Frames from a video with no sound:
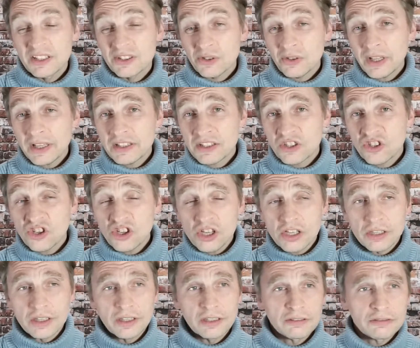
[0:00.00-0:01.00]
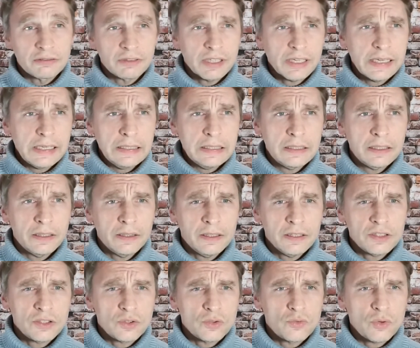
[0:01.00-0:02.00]
So that's good, right?
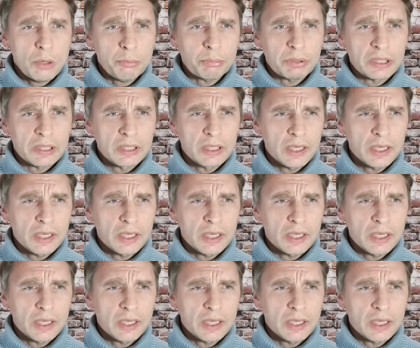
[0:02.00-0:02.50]
Things are dropping.